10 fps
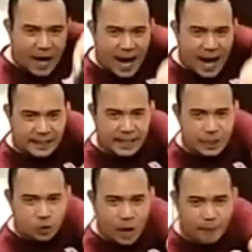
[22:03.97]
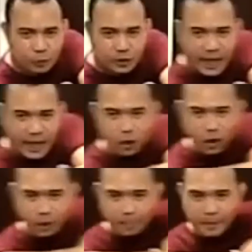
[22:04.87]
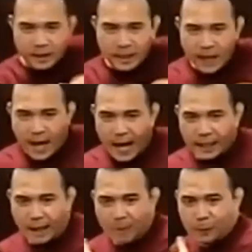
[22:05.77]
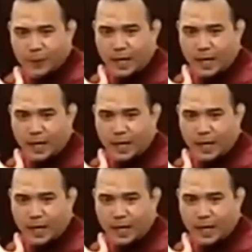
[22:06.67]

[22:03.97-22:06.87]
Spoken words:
then you have to take a loop and come up with a